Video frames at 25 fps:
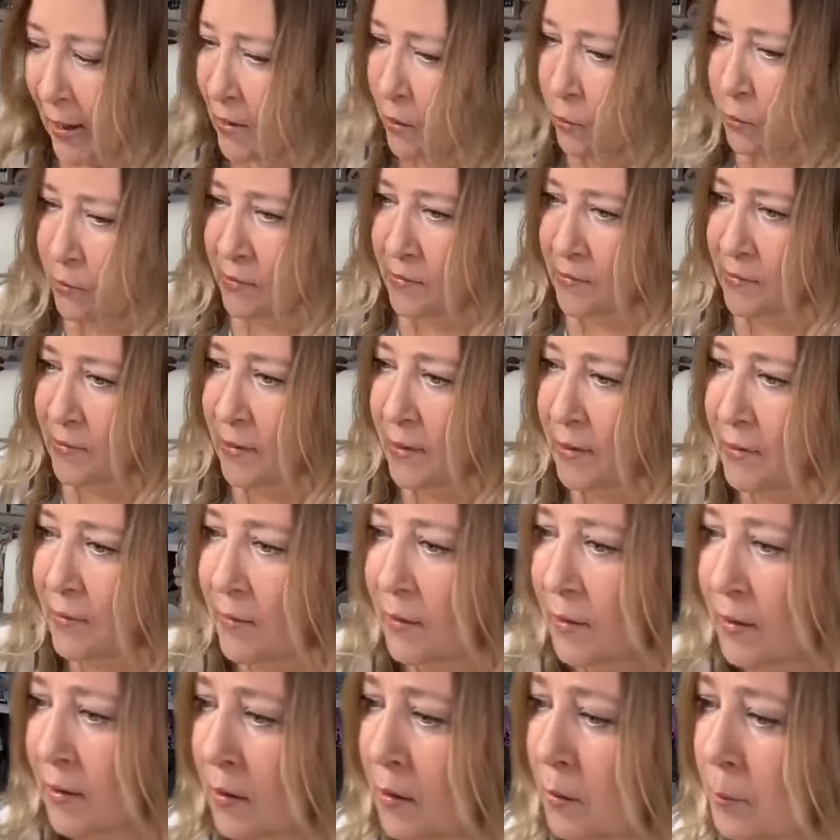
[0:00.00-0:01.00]
I don't see
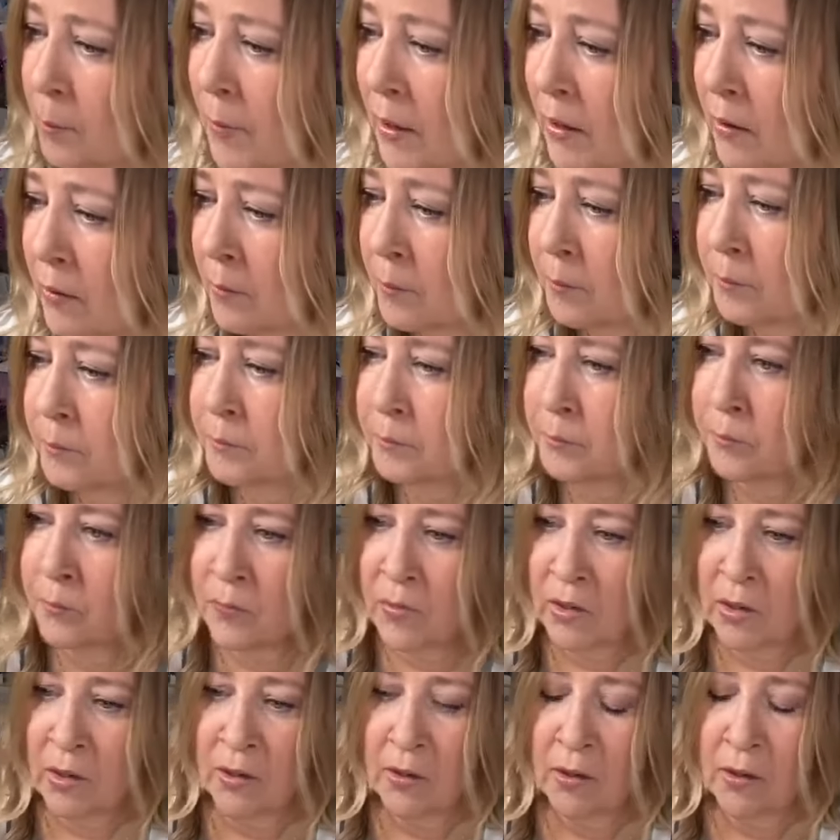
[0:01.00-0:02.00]
them.
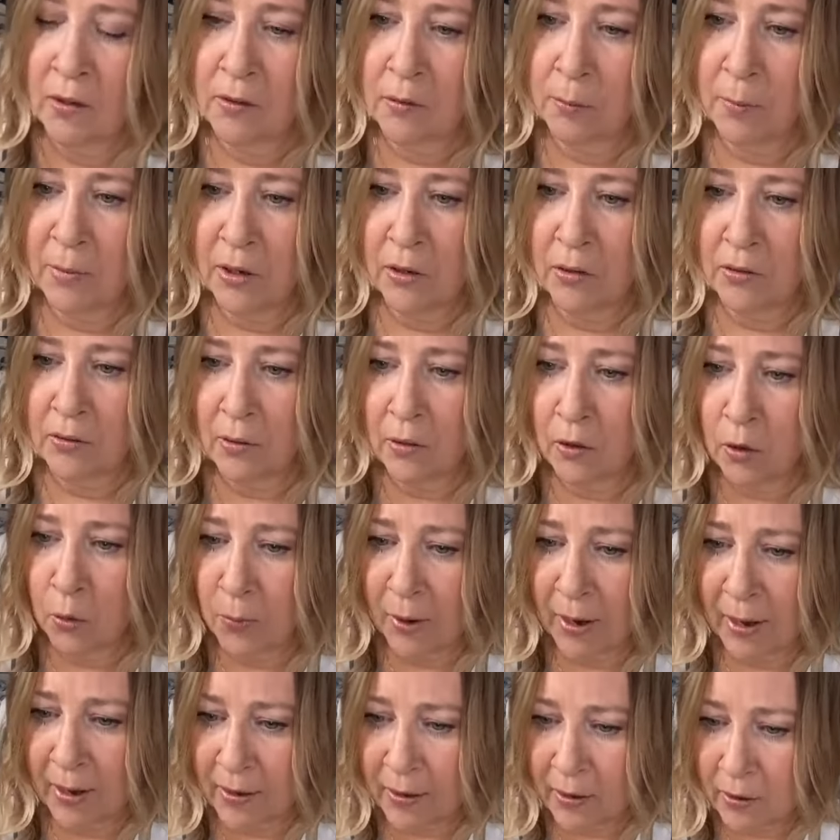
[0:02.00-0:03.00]
Let's use a little
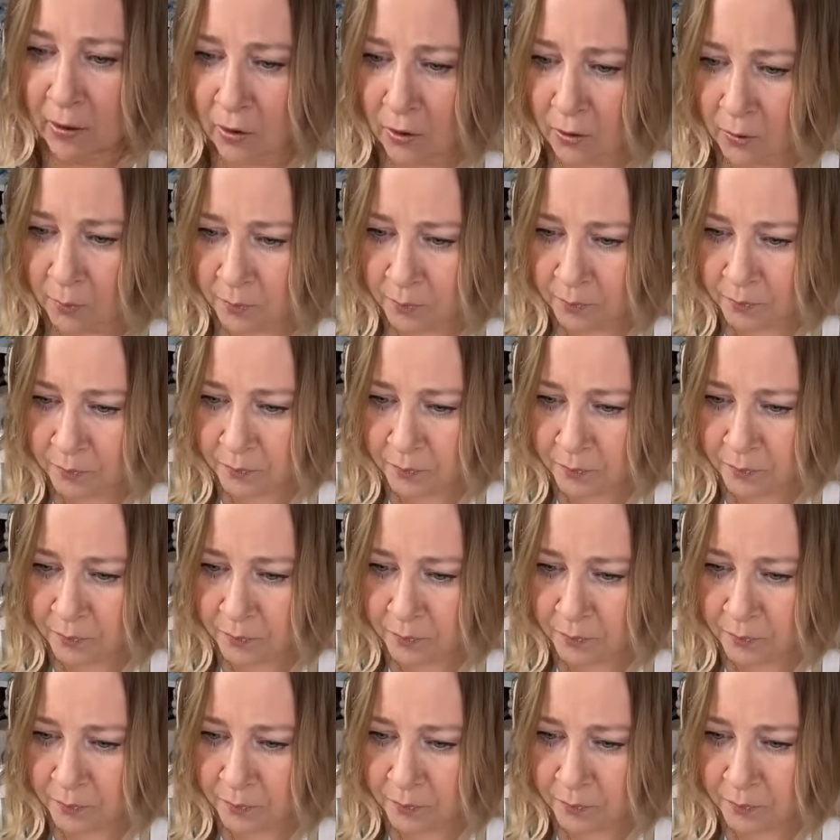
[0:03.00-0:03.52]
rag here.